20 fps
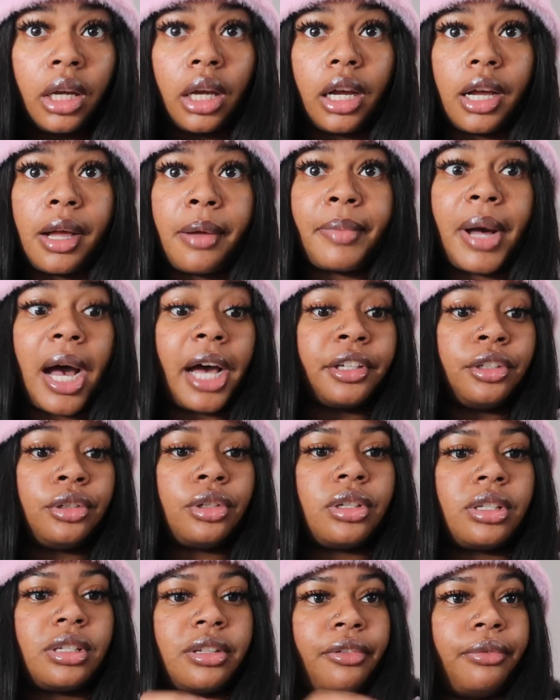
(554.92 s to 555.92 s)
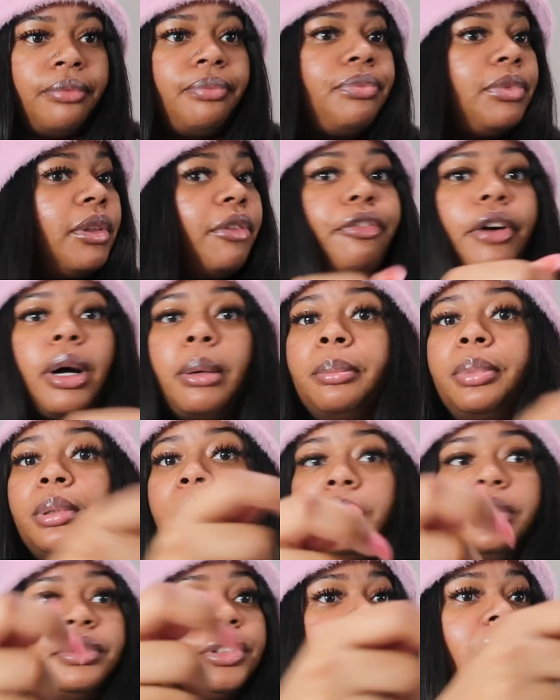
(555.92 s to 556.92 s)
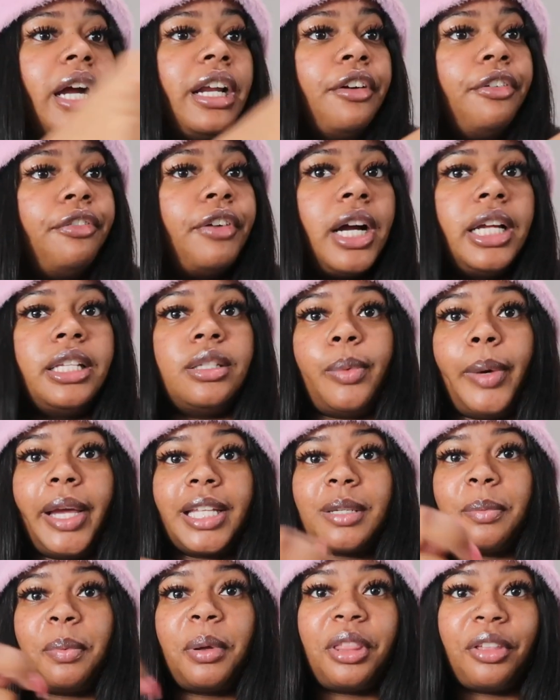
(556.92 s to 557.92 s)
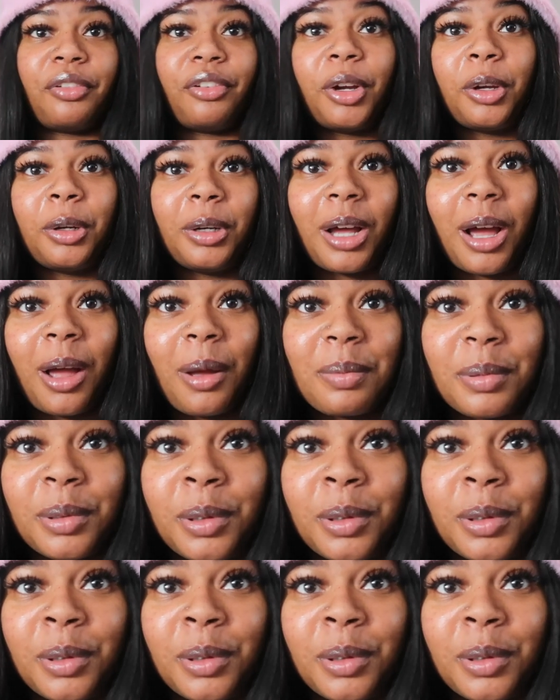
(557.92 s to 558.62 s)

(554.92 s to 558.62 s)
I used to fumble with trying to find where to put the phone up,